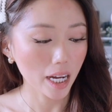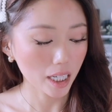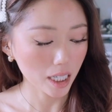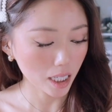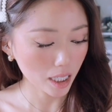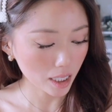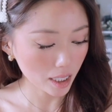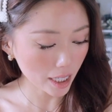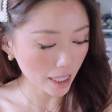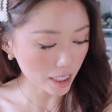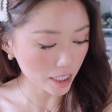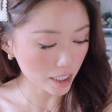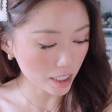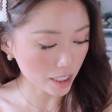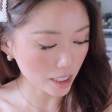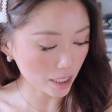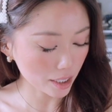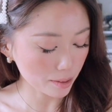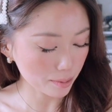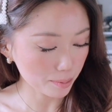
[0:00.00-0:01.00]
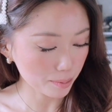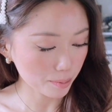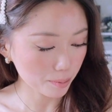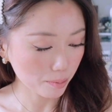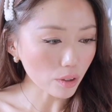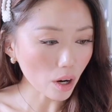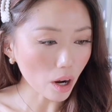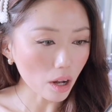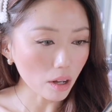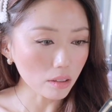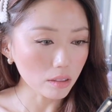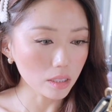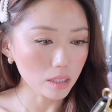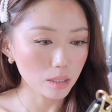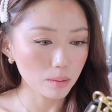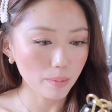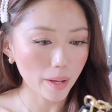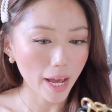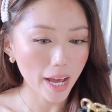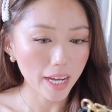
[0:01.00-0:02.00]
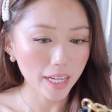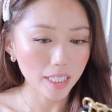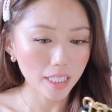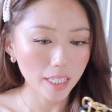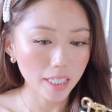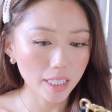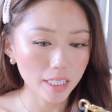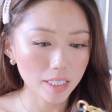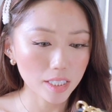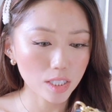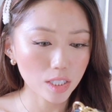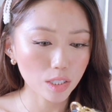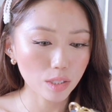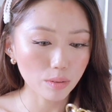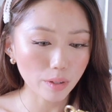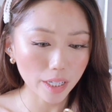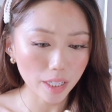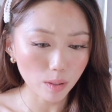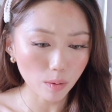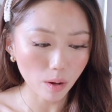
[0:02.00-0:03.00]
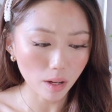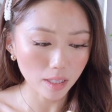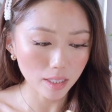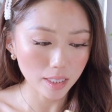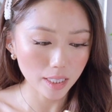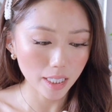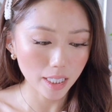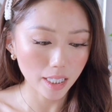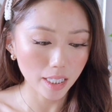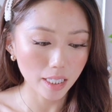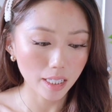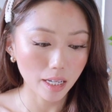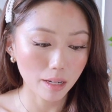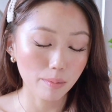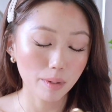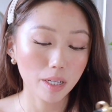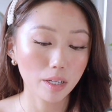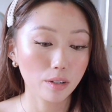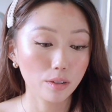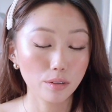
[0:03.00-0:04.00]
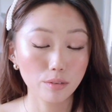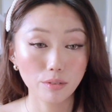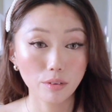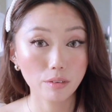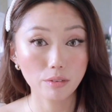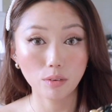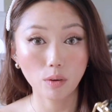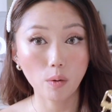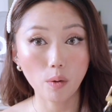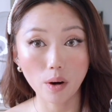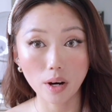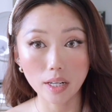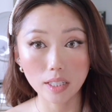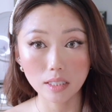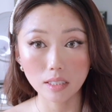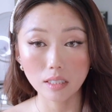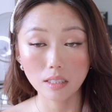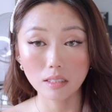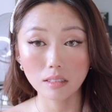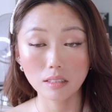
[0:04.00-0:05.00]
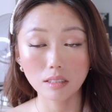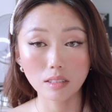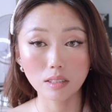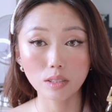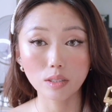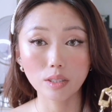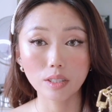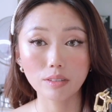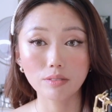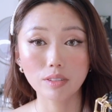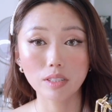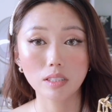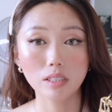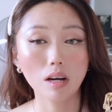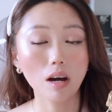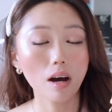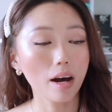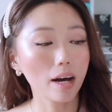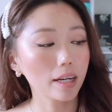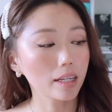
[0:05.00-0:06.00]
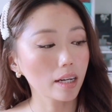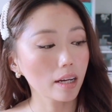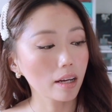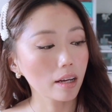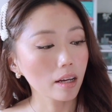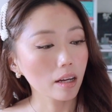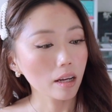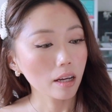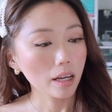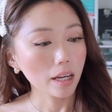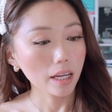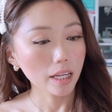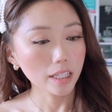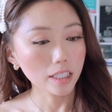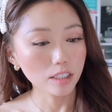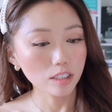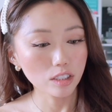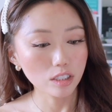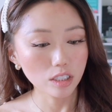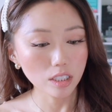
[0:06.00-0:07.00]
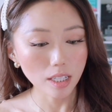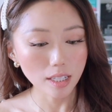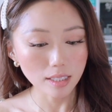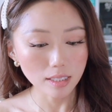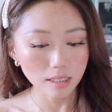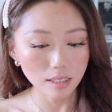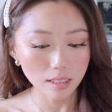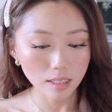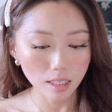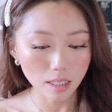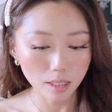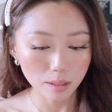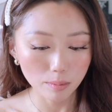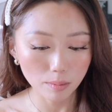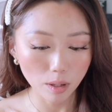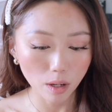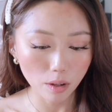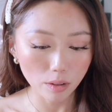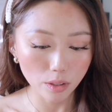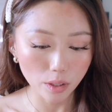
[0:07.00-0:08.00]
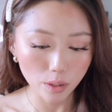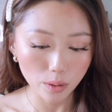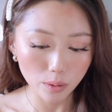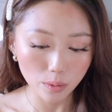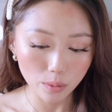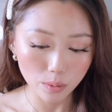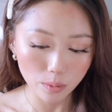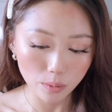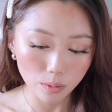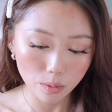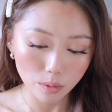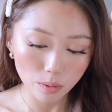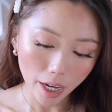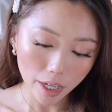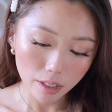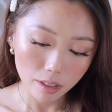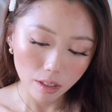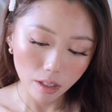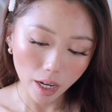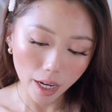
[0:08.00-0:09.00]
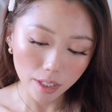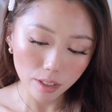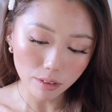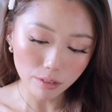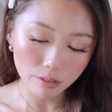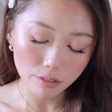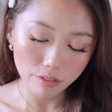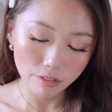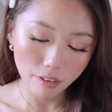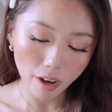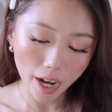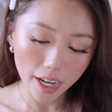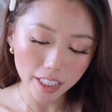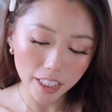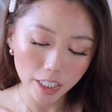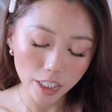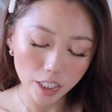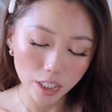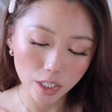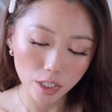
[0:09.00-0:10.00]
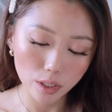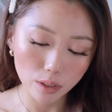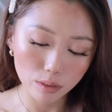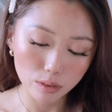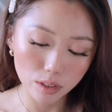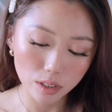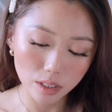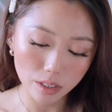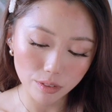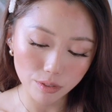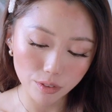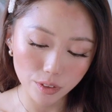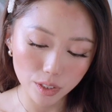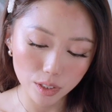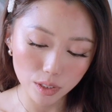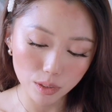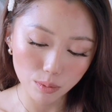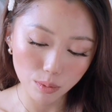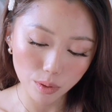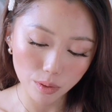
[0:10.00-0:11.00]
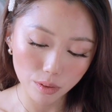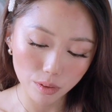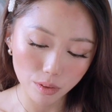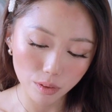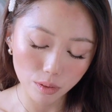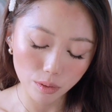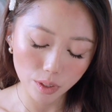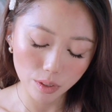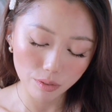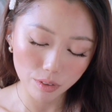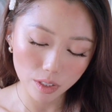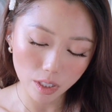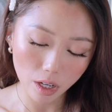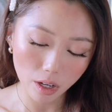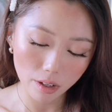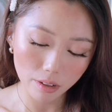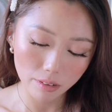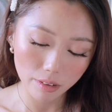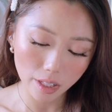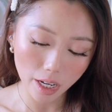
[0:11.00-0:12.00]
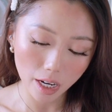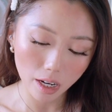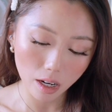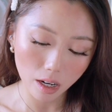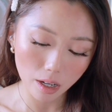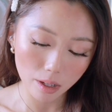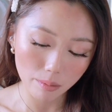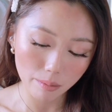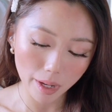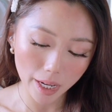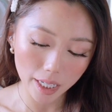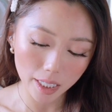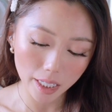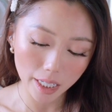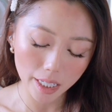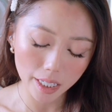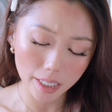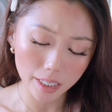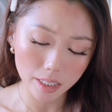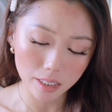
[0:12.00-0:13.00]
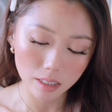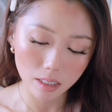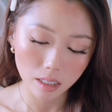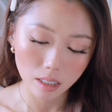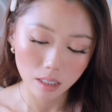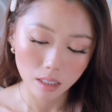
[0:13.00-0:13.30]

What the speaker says: collection. Overall, this bag is great quality. I mean, of course, is Louis Vuitton. It's just, although I don't find a huge difference with Louis Vuitton that are made in